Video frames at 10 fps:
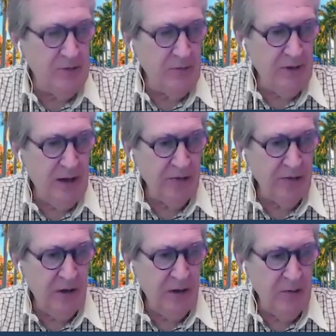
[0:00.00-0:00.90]
with
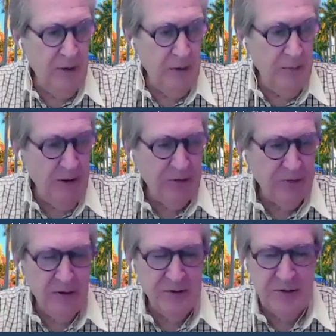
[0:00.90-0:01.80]
healthcare
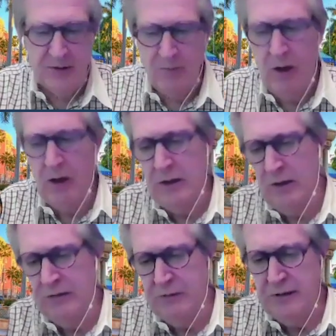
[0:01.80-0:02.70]
administrators, they say, well, you know,
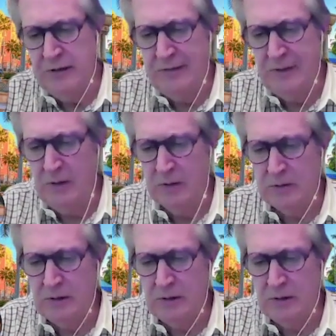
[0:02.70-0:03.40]
it's very difficult,